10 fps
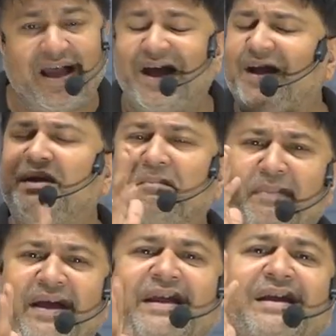and
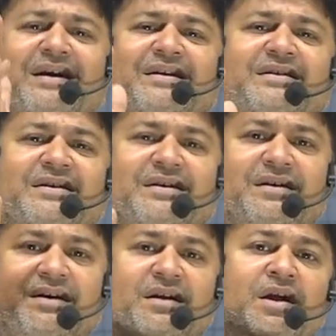many
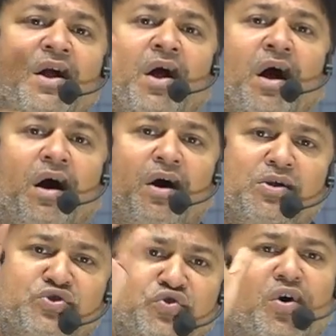other
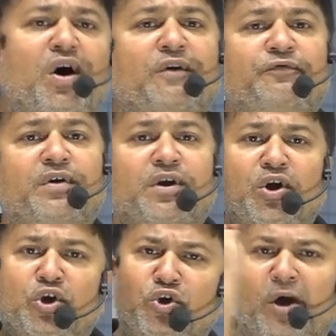also offer
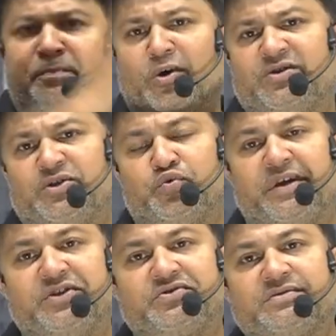top-notch education.